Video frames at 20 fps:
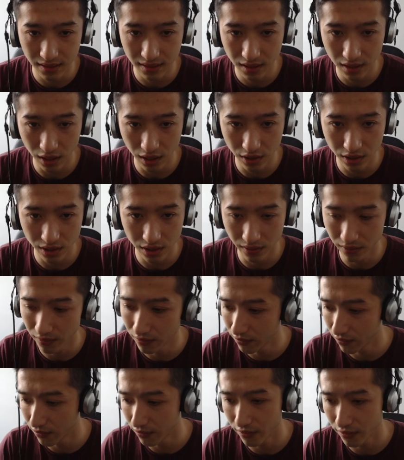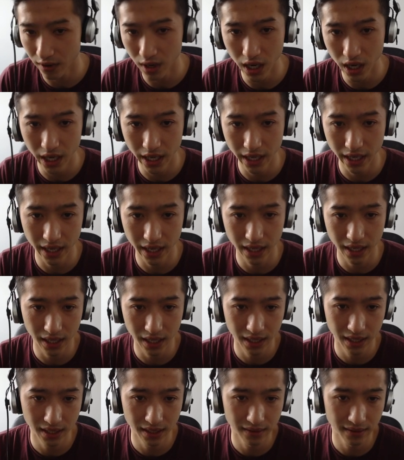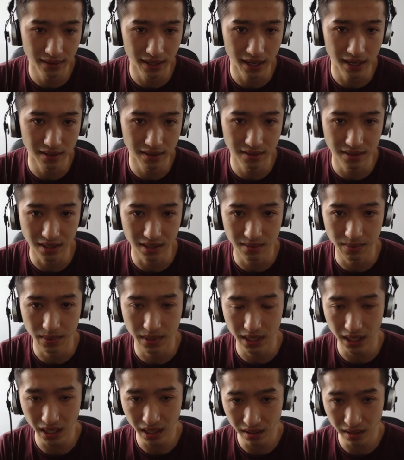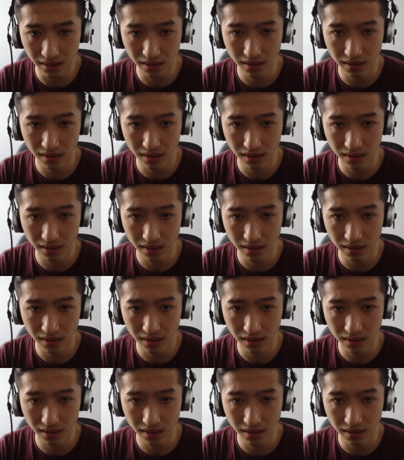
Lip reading: closed on Friday, down 6%.